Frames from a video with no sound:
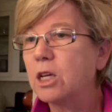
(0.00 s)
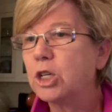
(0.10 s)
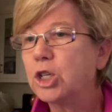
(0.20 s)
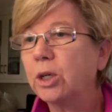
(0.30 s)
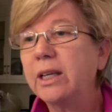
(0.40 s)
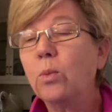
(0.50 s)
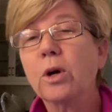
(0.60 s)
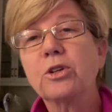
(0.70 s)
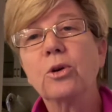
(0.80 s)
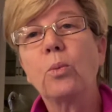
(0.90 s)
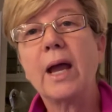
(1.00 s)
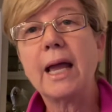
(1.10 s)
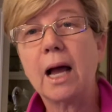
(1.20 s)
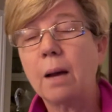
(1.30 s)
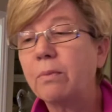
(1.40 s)
Shirley worked her
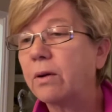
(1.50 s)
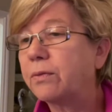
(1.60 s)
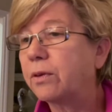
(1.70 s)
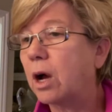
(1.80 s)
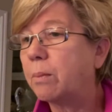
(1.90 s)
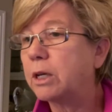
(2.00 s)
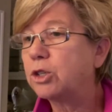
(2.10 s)
way up from